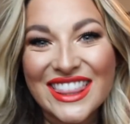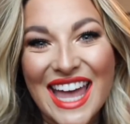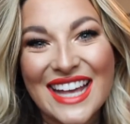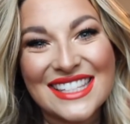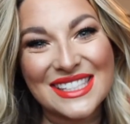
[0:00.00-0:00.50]

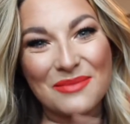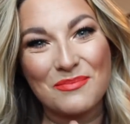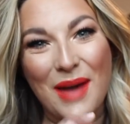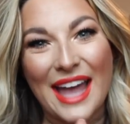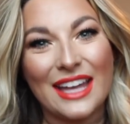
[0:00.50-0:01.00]
Thanks.
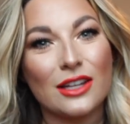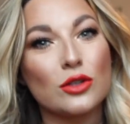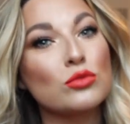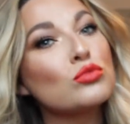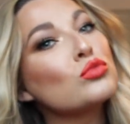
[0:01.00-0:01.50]
Bye.
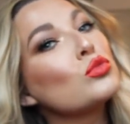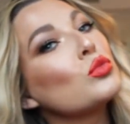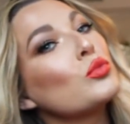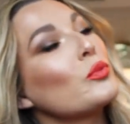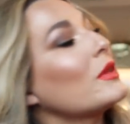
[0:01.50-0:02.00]

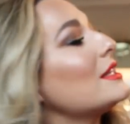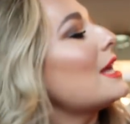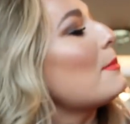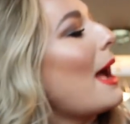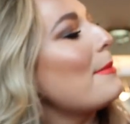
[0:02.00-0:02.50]

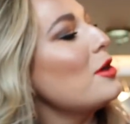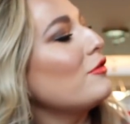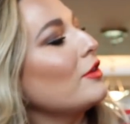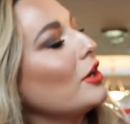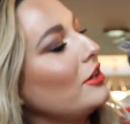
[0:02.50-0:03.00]
Say bye,
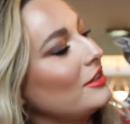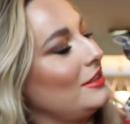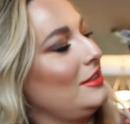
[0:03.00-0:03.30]
Buford.